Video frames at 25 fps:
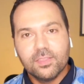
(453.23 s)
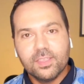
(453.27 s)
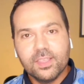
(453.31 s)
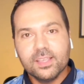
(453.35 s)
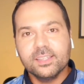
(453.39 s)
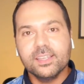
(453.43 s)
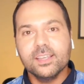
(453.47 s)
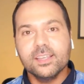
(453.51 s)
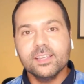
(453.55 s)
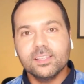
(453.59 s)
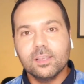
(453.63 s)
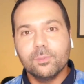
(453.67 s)

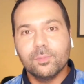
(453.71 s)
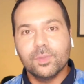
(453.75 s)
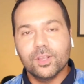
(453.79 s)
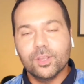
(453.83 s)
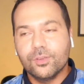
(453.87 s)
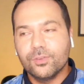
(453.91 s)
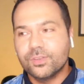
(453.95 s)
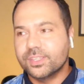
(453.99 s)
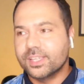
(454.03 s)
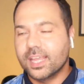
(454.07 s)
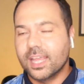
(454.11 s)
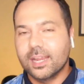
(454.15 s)
This is
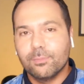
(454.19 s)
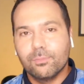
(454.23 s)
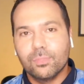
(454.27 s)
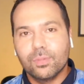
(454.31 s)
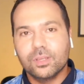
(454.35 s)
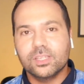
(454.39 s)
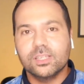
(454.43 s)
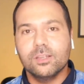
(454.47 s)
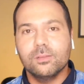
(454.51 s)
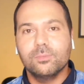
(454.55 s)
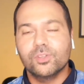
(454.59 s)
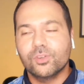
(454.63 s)
somebody who's saying
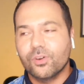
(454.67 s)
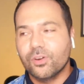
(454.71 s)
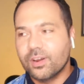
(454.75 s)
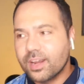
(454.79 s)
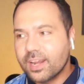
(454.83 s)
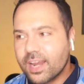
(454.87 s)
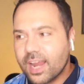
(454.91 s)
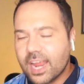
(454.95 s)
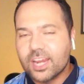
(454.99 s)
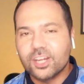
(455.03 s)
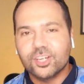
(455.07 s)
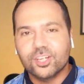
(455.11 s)
Muslims are a
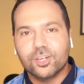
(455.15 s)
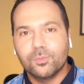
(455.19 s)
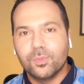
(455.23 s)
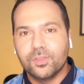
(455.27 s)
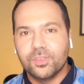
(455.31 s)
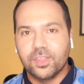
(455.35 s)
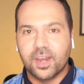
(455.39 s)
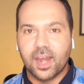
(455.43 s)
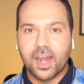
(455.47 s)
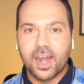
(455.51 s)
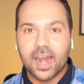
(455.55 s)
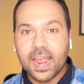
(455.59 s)
nation
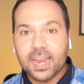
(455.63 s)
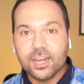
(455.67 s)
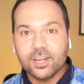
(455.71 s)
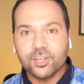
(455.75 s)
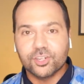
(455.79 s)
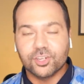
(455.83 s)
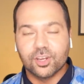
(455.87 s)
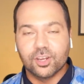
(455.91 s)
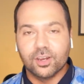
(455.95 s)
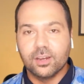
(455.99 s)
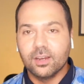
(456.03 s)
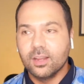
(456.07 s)
within a
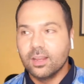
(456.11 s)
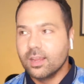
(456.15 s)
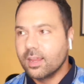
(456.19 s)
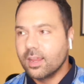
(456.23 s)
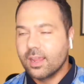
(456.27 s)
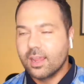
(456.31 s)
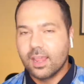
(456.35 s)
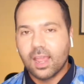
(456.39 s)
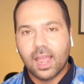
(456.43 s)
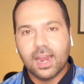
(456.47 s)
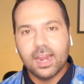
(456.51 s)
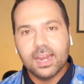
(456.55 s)
nation,
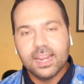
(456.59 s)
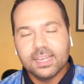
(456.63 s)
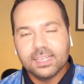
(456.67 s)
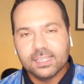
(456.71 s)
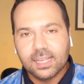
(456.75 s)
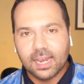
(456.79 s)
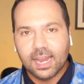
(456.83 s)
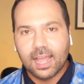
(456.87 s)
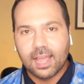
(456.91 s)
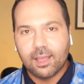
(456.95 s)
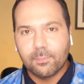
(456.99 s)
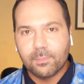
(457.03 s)
and
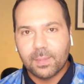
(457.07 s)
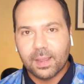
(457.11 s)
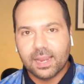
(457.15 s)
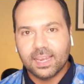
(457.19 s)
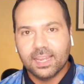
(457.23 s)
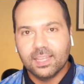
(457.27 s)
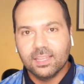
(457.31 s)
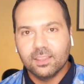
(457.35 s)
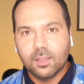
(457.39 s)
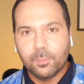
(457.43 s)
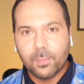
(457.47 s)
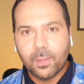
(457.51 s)
he's allowed
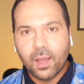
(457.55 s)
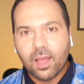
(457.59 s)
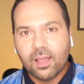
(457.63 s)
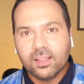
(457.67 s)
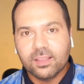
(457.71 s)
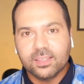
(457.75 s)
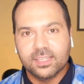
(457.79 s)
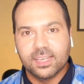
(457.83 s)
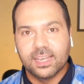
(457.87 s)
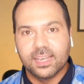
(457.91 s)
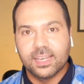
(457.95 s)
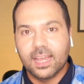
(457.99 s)
back in the
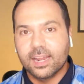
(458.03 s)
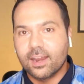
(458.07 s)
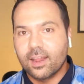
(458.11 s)
party.